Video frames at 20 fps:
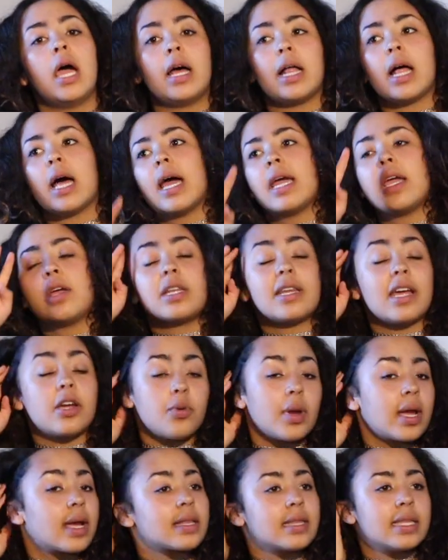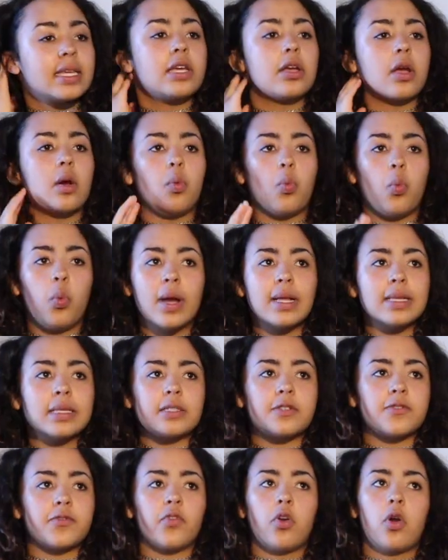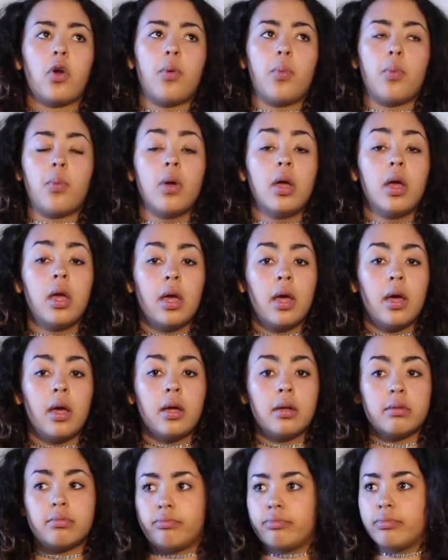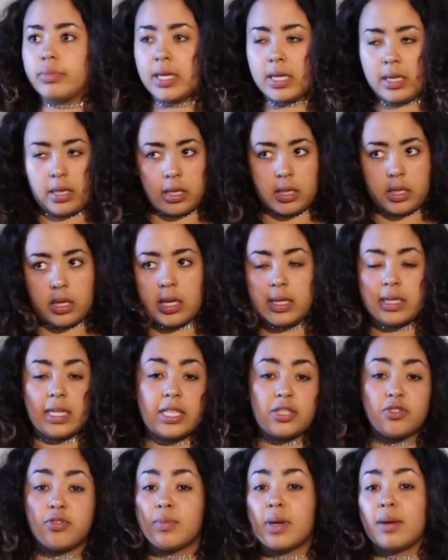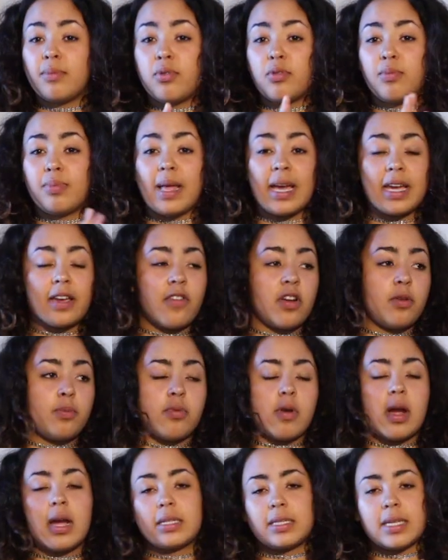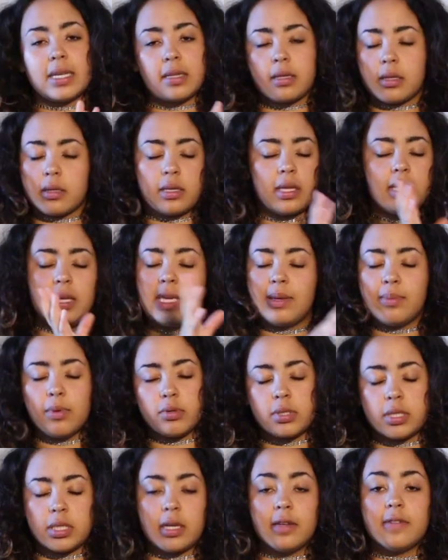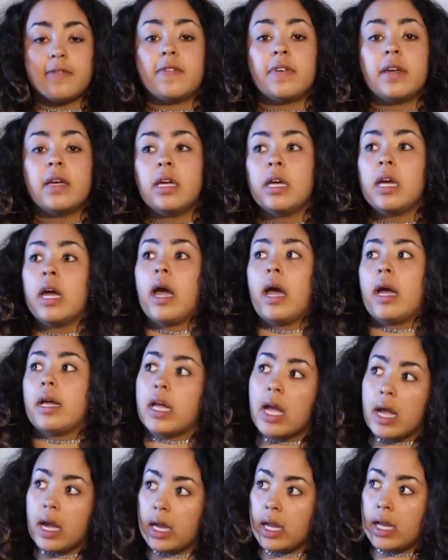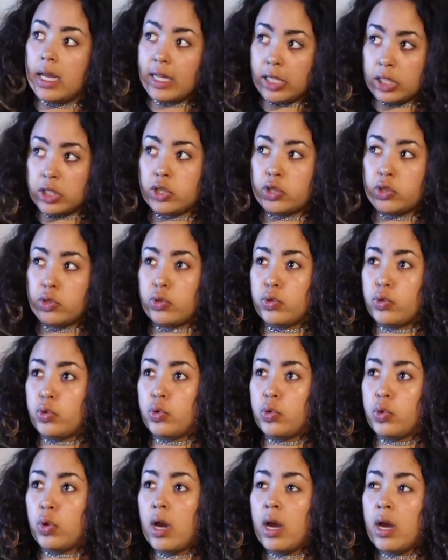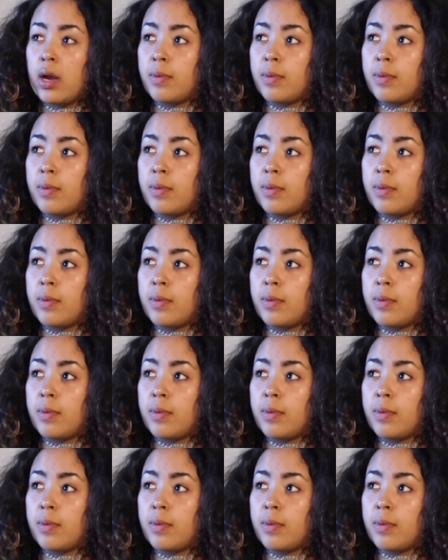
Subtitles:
I directly went from like A Day to Remember, Black Veil Brides, like the emo stuff, into